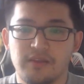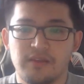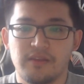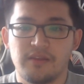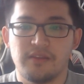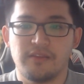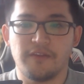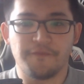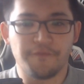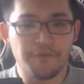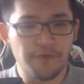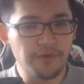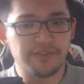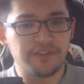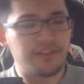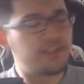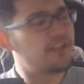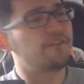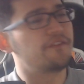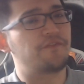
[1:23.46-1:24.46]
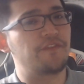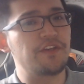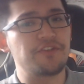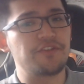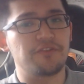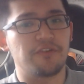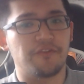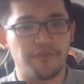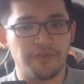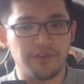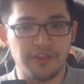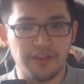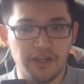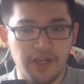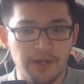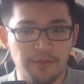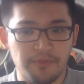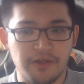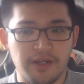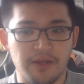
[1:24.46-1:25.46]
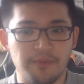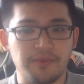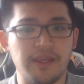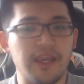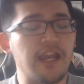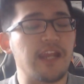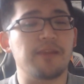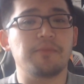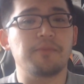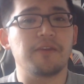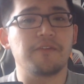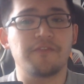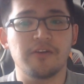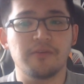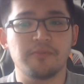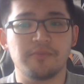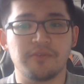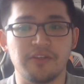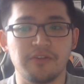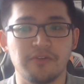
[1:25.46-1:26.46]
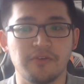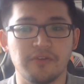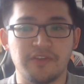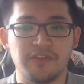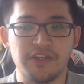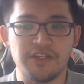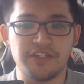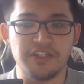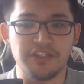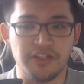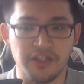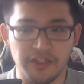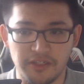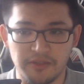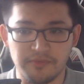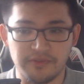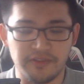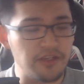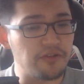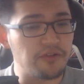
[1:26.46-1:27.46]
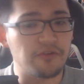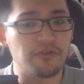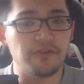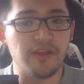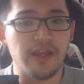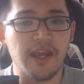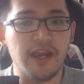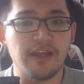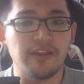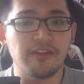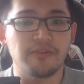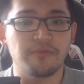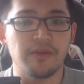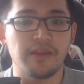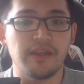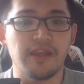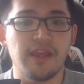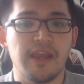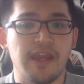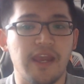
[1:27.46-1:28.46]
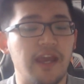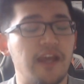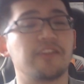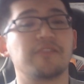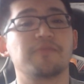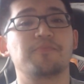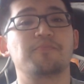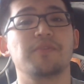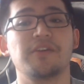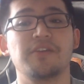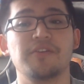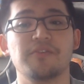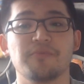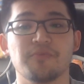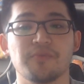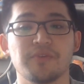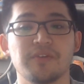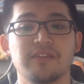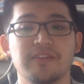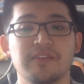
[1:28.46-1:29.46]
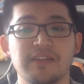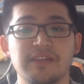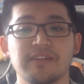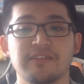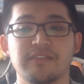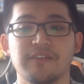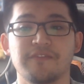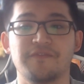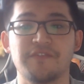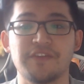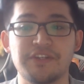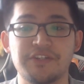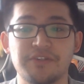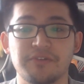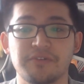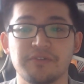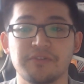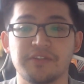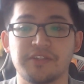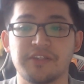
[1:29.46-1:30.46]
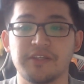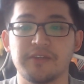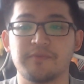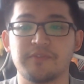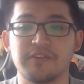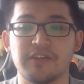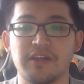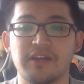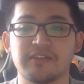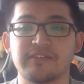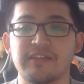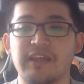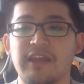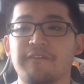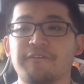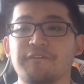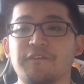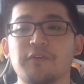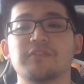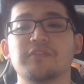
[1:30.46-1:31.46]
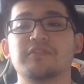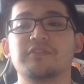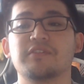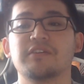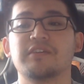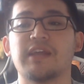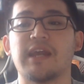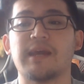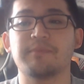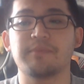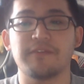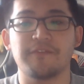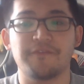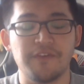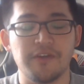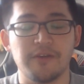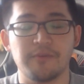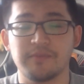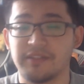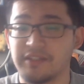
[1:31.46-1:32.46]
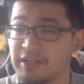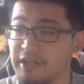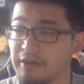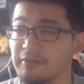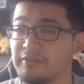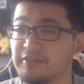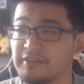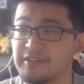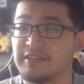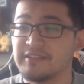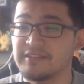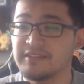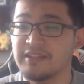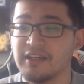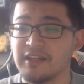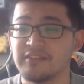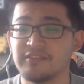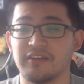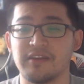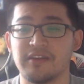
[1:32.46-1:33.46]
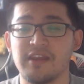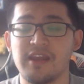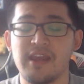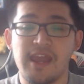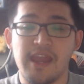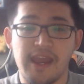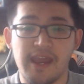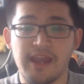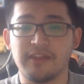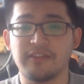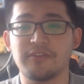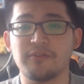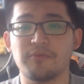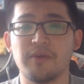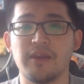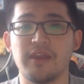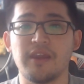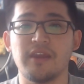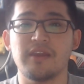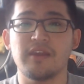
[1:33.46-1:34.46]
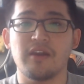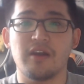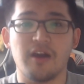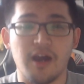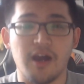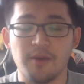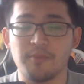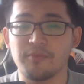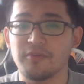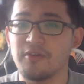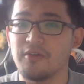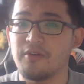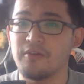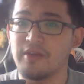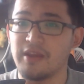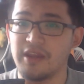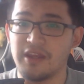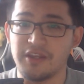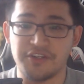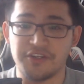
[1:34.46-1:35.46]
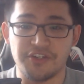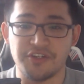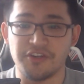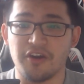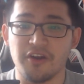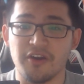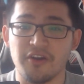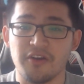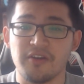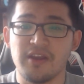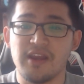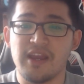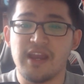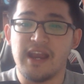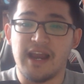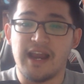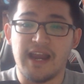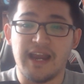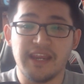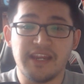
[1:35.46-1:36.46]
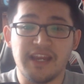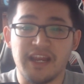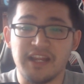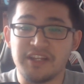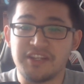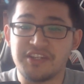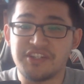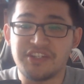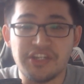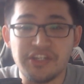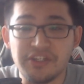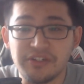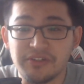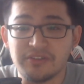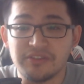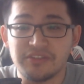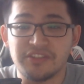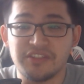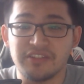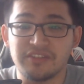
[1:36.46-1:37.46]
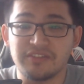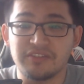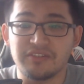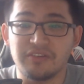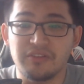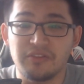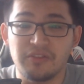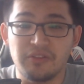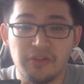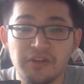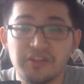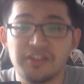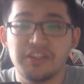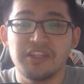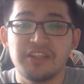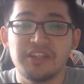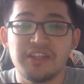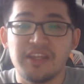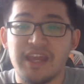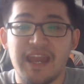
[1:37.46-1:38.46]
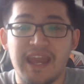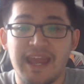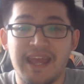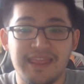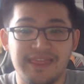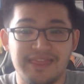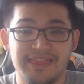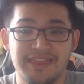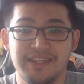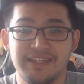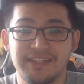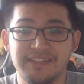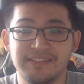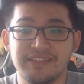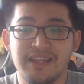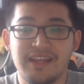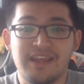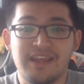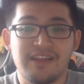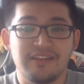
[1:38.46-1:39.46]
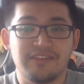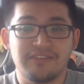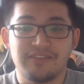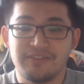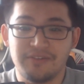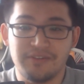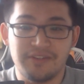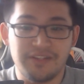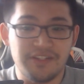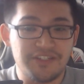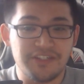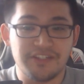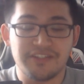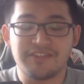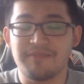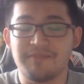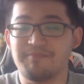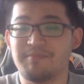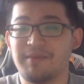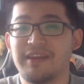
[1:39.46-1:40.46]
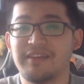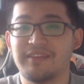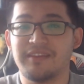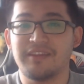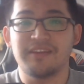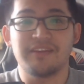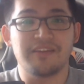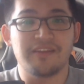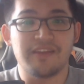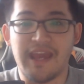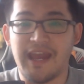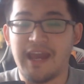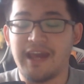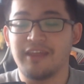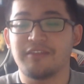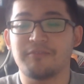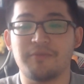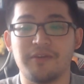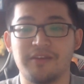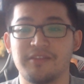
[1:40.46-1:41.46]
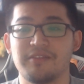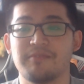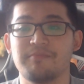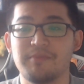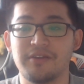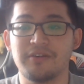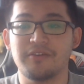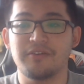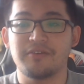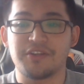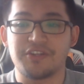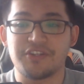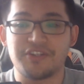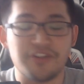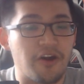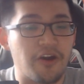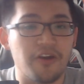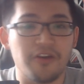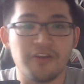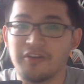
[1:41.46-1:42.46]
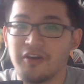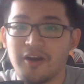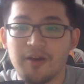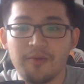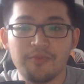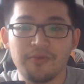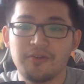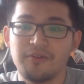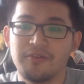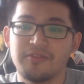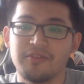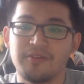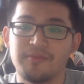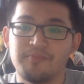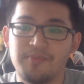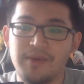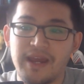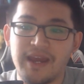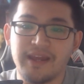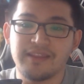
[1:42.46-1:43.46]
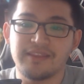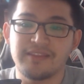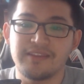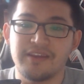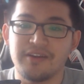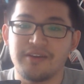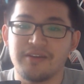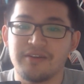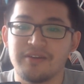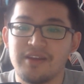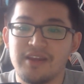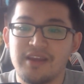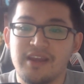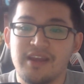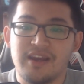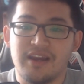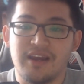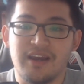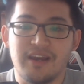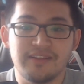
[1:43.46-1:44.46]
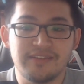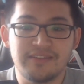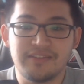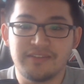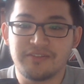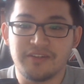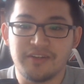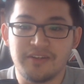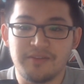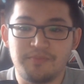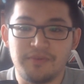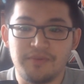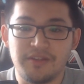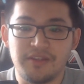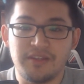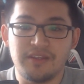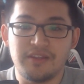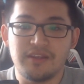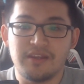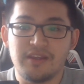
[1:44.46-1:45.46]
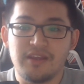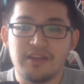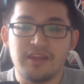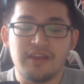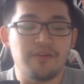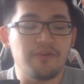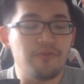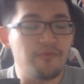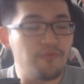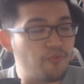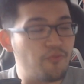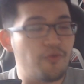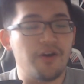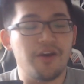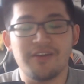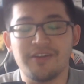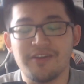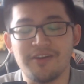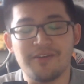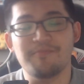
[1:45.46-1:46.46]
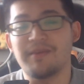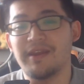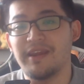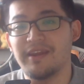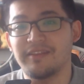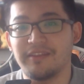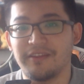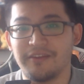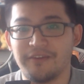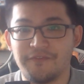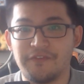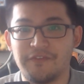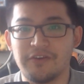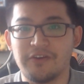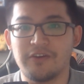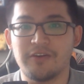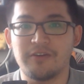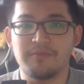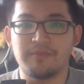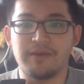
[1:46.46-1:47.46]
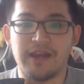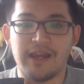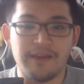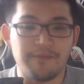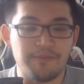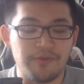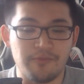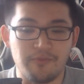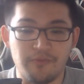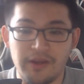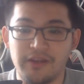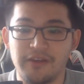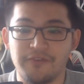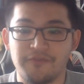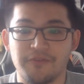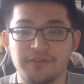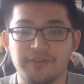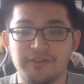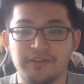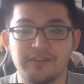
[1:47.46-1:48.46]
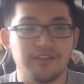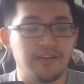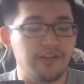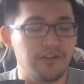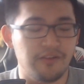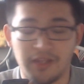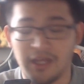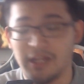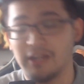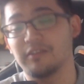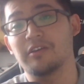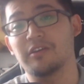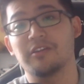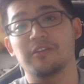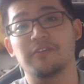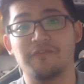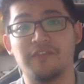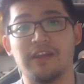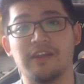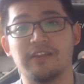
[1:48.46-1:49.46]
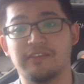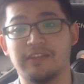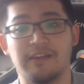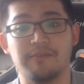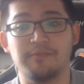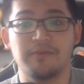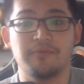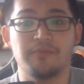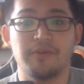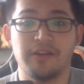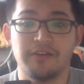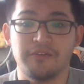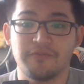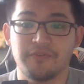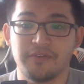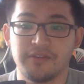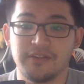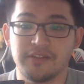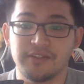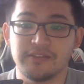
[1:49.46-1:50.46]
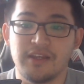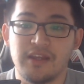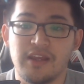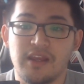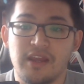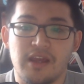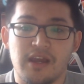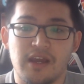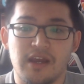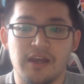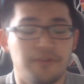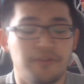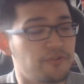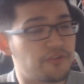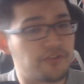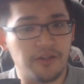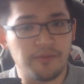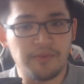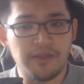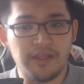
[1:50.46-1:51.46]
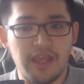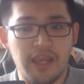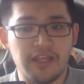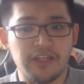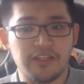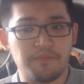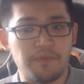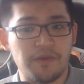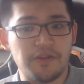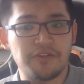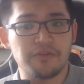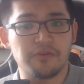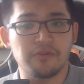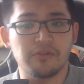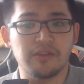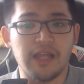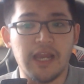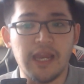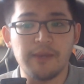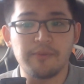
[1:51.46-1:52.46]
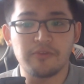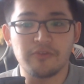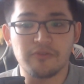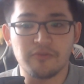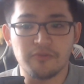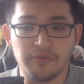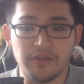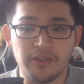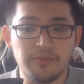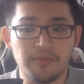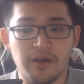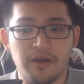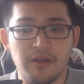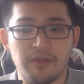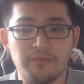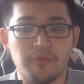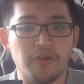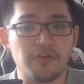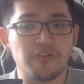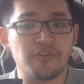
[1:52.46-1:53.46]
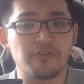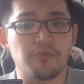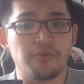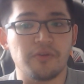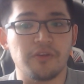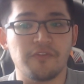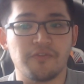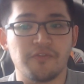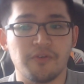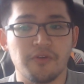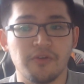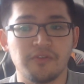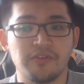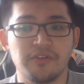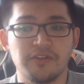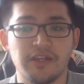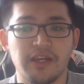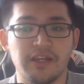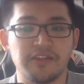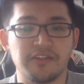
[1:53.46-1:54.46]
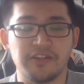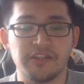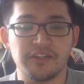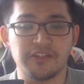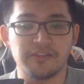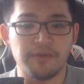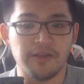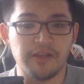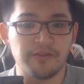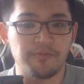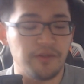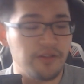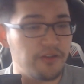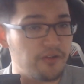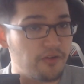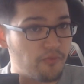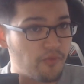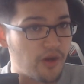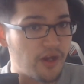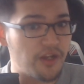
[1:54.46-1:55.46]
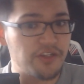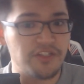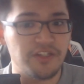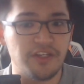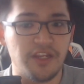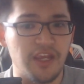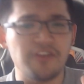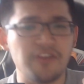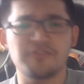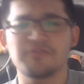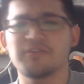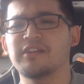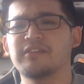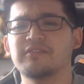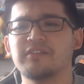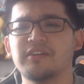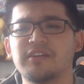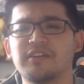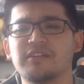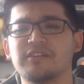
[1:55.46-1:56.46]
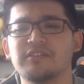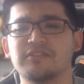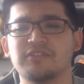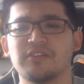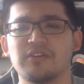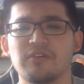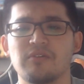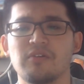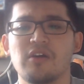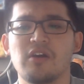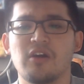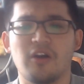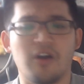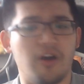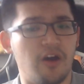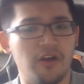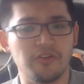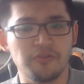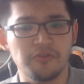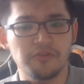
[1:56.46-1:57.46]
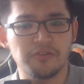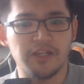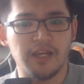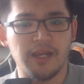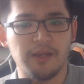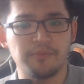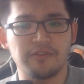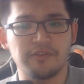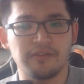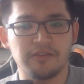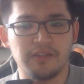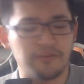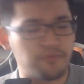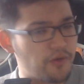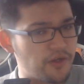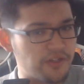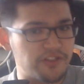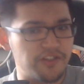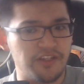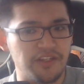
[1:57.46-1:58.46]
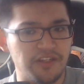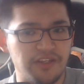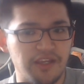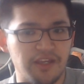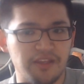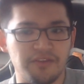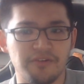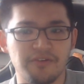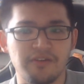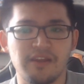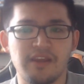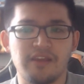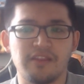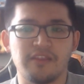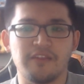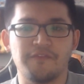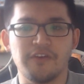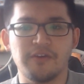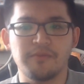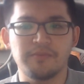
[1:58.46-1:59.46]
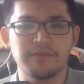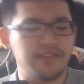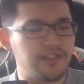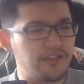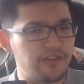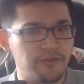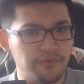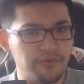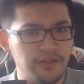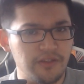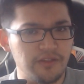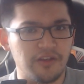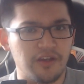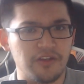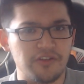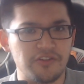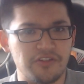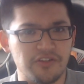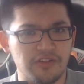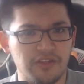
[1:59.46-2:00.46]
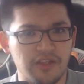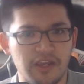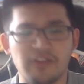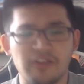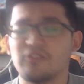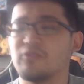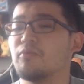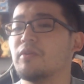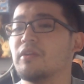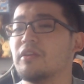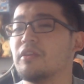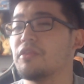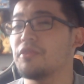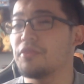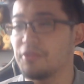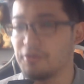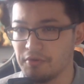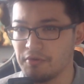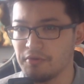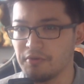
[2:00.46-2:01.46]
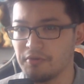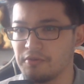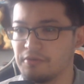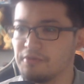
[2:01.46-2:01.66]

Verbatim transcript: The first key visual for the upcoming anime film Kiro Senshi Gundam Senkyou no Hathaway has been released. The visual gives us a first look at the film's character designs on Hathaway, Amuro, and Char. I got chills just looking at this. Dude, it's just amazing. Hathaway in the middle, Char and Amuro in the back there. Uh, this is going to be one amazing film. I've been waiting for this. A lot of Gundam fans have been waiting for this. Uh, there's going to be a special live stream on March twenty-fourth. You guys can expect me to watch it and translate it. So all new types, let's watch together. The film is set to release on July twenty-third.